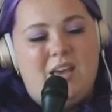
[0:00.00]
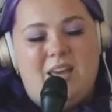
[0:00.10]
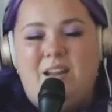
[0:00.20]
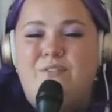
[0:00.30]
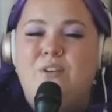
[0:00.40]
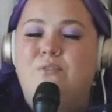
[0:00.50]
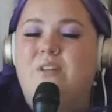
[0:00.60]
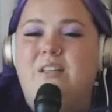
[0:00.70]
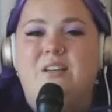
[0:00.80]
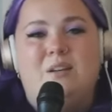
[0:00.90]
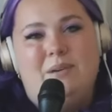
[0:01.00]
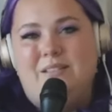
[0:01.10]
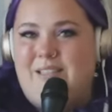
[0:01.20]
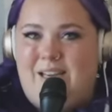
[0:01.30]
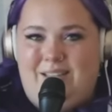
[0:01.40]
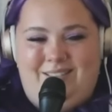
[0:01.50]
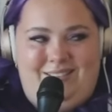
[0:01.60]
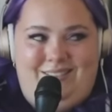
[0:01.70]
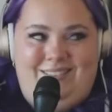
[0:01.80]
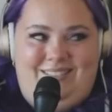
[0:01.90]
And I feel really good about that.
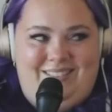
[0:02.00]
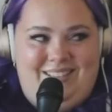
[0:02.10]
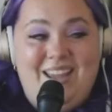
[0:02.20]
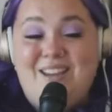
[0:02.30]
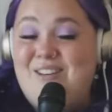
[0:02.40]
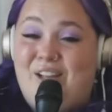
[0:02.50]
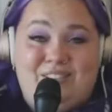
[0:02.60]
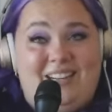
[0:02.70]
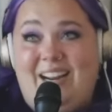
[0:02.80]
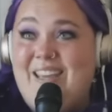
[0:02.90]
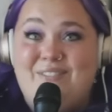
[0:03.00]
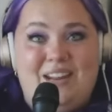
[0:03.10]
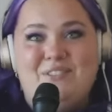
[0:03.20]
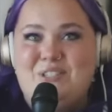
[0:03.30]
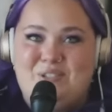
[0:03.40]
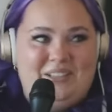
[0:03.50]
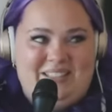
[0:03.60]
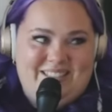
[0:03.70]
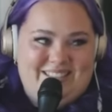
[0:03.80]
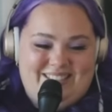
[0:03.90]
Not that I even have a
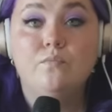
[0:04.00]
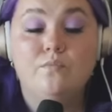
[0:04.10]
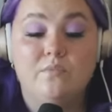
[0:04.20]
choice.